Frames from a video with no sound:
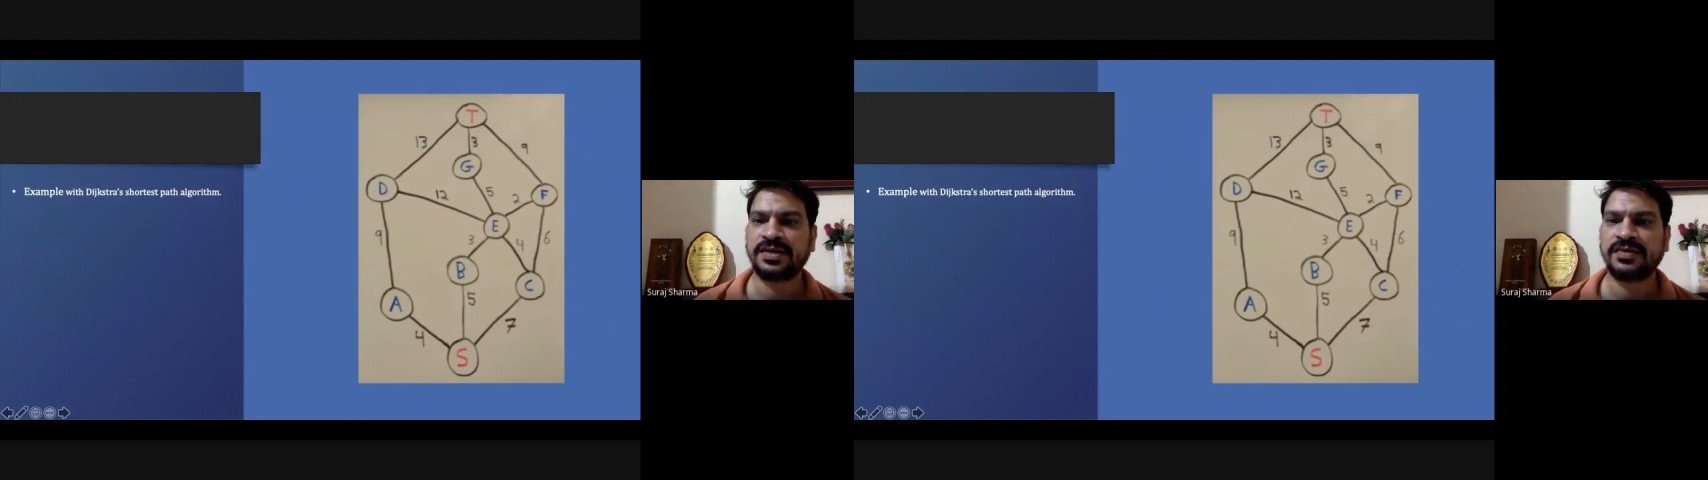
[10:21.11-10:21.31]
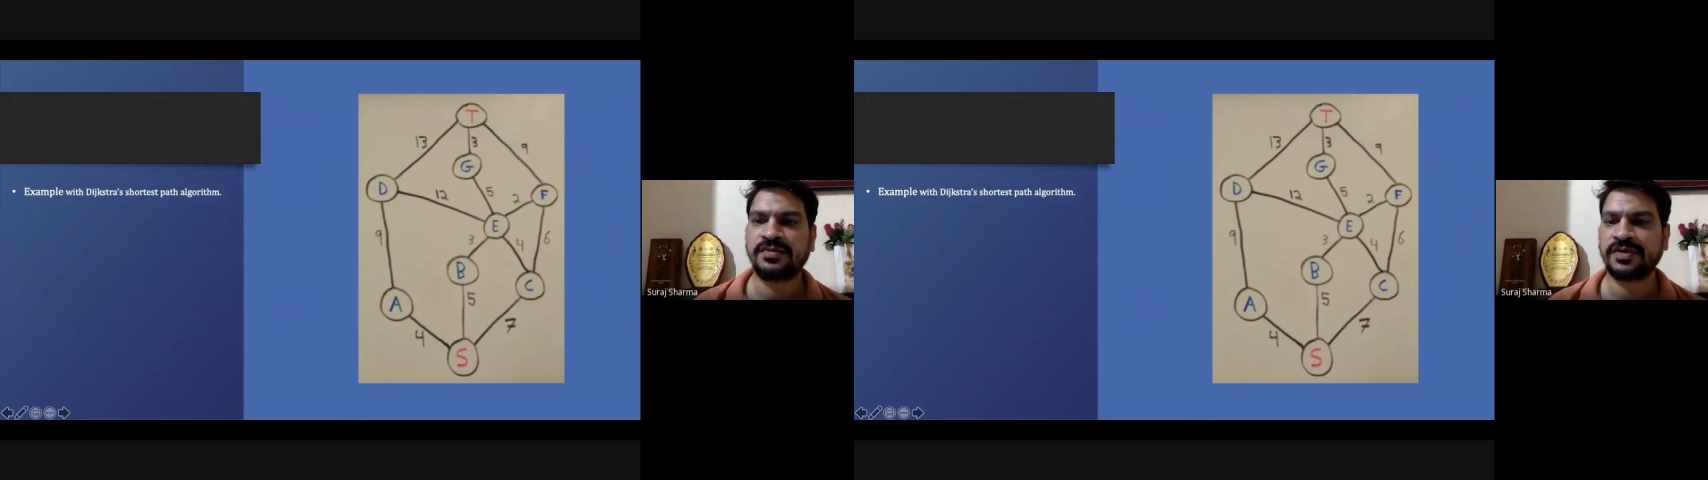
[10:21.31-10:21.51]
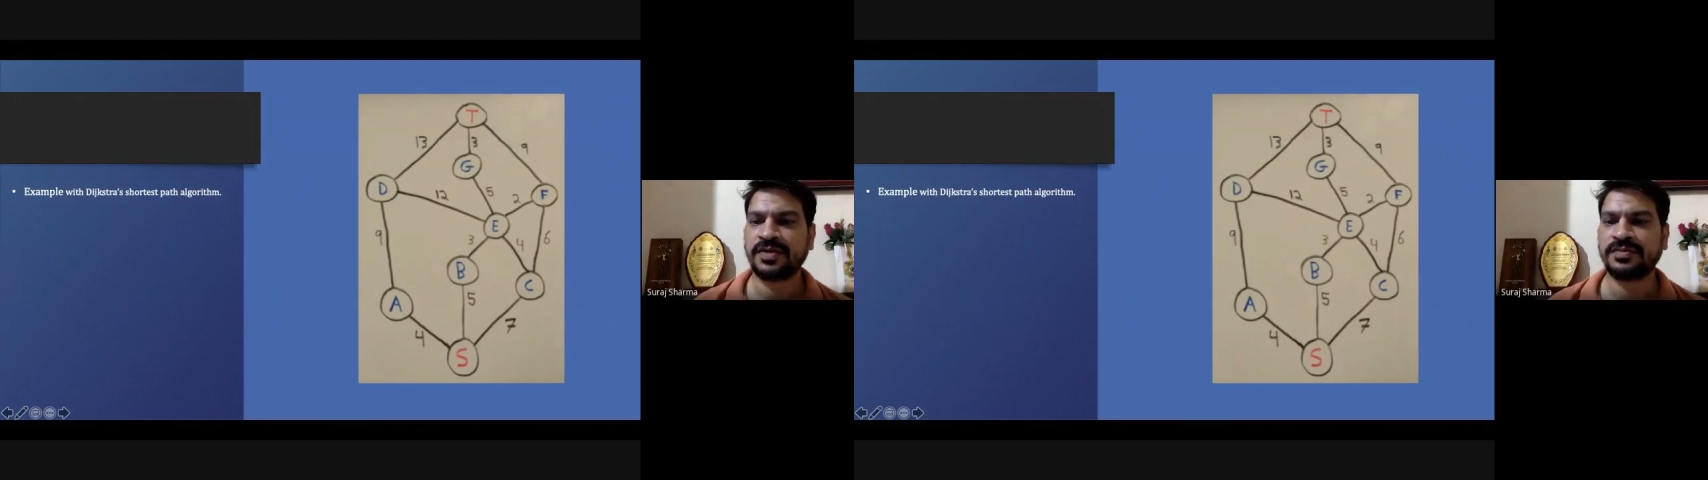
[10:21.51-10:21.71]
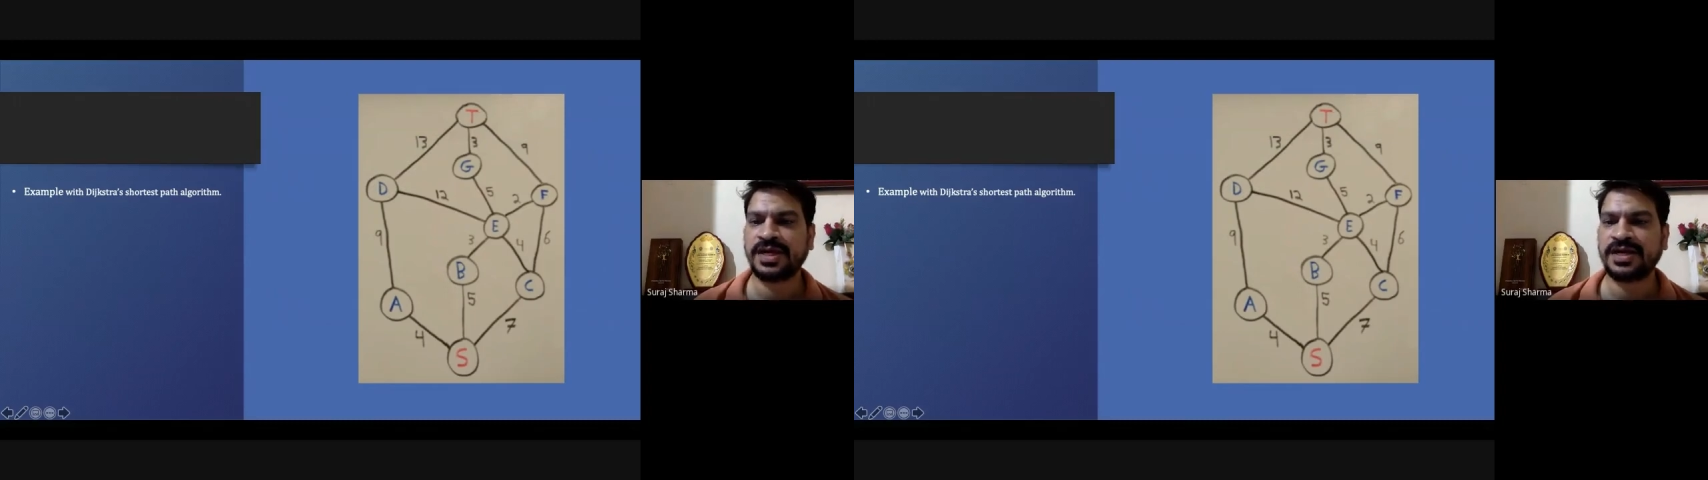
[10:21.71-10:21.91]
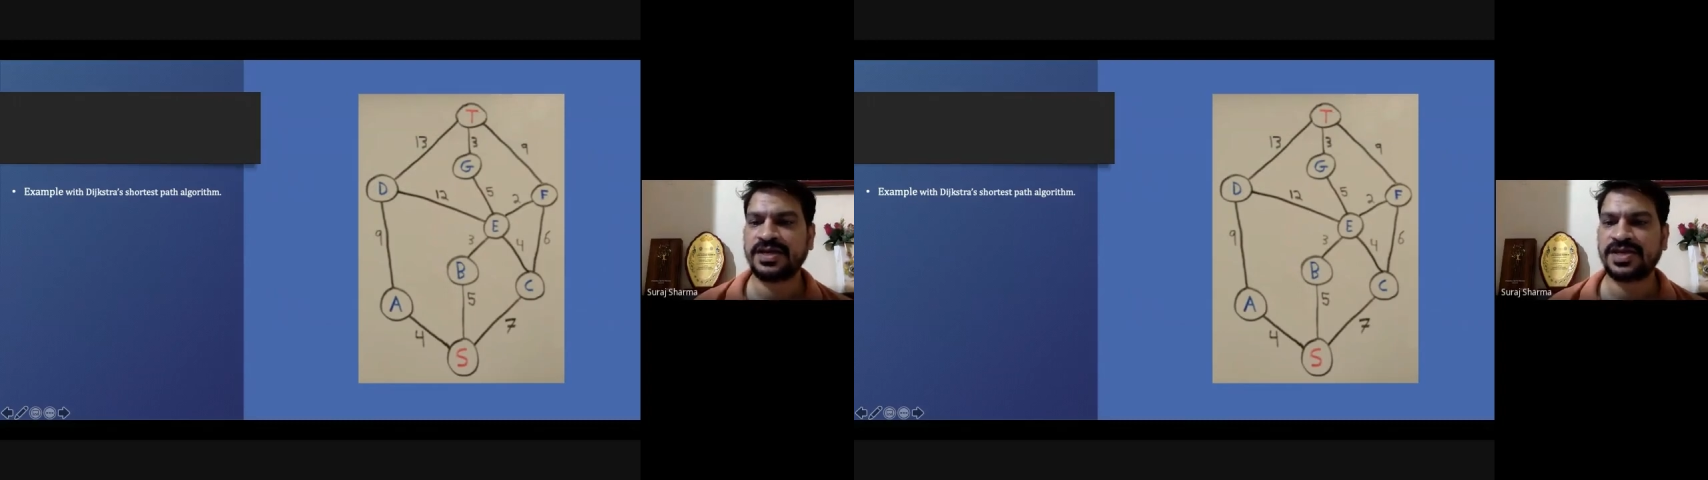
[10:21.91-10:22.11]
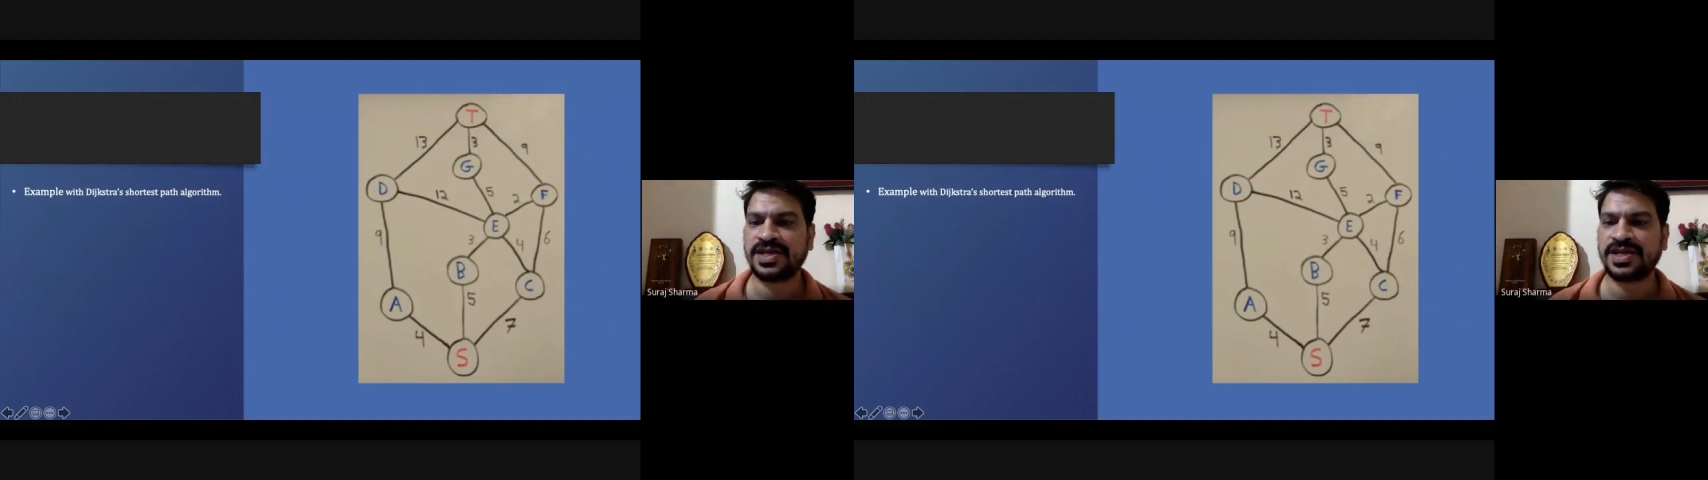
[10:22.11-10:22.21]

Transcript: from the initial